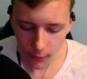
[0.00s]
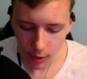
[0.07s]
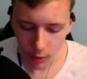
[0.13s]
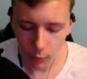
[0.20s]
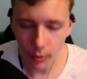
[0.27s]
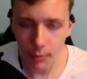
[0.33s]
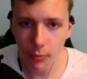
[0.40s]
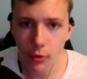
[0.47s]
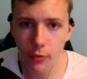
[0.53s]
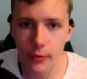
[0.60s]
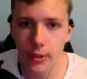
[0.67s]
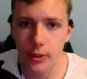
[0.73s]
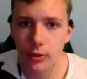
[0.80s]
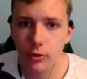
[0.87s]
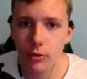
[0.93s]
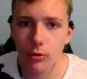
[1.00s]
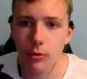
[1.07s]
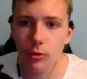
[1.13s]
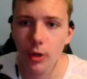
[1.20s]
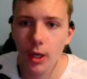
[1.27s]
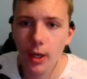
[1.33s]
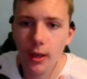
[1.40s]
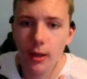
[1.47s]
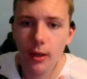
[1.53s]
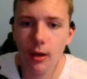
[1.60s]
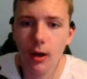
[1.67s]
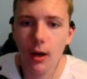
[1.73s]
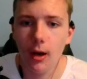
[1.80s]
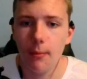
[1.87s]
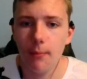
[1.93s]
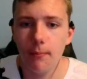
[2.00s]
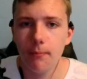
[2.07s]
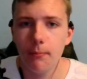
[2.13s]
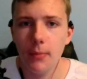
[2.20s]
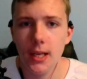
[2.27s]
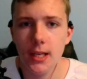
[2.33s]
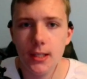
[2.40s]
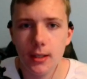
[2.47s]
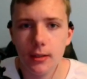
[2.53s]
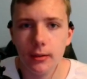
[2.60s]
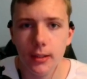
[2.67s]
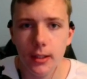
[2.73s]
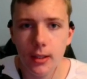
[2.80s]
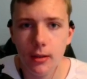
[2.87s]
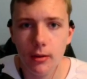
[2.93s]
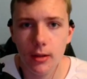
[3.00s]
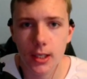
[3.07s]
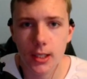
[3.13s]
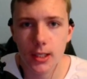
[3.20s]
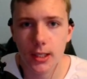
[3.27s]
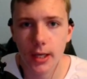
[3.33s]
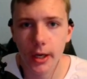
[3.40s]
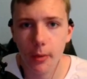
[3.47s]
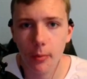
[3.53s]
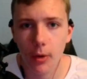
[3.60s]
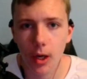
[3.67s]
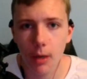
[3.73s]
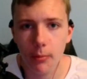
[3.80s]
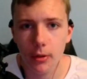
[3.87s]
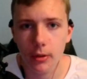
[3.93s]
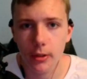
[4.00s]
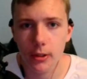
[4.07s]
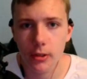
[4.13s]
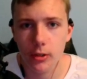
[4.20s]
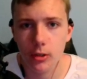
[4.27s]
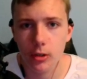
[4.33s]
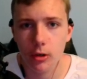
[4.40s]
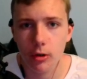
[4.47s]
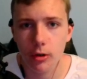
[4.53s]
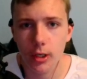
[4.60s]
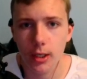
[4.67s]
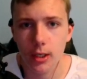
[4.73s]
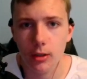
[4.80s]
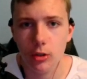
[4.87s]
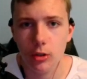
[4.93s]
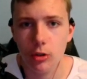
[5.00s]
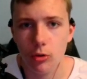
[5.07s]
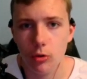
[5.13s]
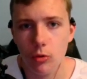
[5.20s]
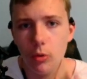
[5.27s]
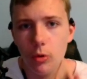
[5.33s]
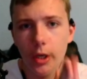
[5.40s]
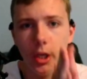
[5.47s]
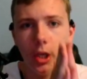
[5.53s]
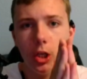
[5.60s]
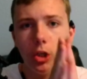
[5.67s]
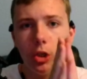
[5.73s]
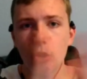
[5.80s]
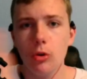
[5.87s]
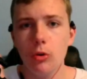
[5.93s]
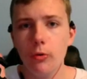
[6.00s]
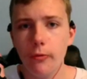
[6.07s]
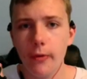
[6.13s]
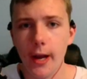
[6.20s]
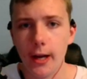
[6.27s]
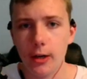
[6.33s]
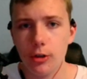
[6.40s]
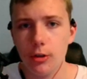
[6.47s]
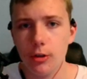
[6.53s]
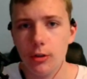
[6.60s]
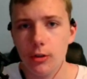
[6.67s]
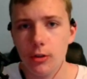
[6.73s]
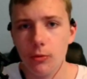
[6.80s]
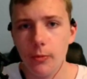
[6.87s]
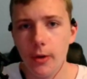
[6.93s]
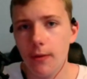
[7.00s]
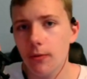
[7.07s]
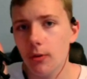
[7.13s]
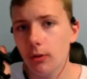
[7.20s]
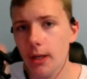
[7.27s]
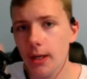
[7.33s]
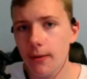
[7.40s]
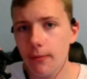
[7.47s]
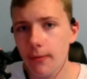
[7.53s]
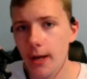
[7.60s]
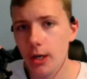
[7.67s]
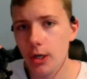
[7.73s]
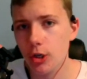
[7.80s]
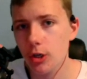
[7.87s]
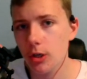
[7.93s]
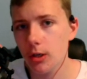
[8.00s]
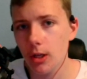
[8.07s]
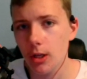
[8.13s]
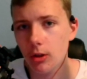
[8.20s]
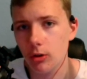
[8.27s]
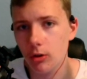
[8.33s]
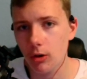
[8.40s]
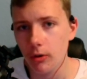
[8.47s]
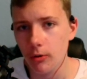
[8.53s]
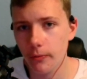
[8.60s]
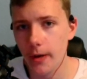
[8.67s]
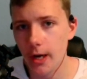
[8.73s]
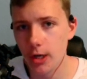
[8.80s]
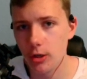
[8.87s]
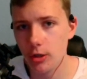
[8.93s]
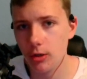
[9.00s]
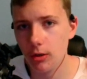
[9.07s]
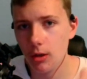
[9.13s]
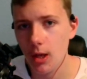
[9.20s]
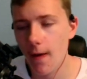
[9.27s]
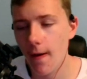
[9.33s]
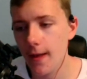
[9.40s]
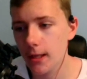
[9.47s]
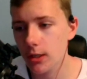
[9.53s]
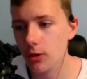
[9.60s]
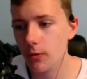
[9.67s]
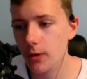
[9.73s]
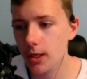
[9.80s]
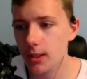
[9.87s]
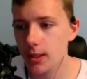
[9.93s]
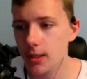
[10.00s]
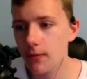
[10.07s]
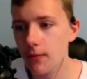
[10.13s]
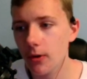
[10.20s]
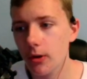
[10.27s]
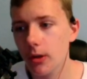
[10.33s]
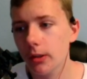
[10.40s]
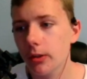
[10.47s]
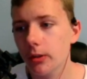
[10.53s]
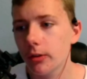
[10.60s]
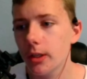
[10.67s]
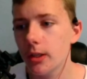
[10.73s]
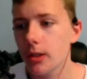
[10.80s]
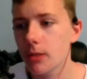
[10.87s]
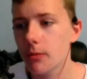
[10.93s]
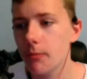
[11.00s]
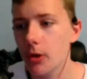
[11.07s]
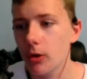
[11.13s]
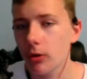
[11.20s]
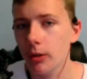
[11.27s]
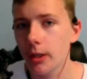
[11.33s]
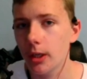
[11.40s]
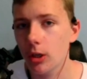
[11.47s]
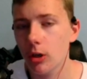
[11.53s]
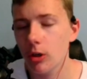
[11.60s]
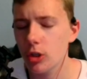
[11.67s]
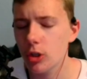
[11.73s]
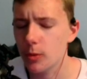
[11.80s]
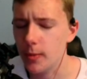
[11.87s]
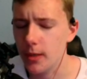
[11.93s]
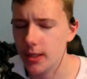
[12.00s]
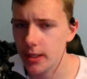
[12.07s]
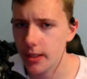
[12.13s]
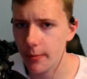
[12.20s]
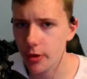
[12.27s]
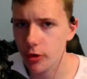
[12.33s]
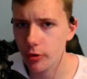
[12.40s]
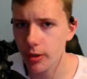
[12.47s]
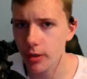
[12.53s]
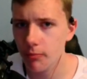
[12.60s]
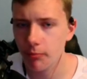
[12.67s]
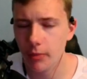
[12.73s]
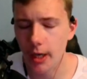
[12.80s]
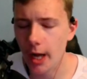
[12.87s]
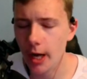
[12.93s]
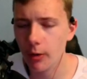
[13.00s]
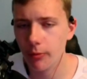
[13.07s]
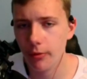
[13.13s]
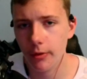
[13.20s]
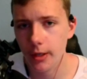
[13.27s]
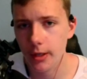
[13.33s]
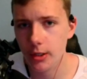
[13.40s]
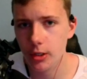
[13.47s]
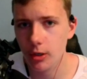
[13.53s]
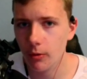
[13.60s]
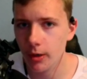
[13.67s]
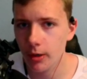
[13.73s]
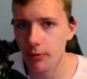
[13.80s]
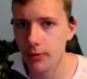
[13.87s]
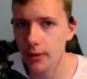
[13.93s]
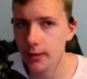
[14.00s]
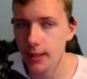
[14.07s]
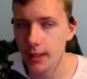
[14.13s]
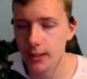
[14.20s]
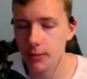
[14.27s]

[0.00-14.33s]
we move into basically this entire populace turning into two factions. We have the light faction and the dark faction. So we can see very clearly in this mural, and it could just be symmetry, but I don't think so. I don't think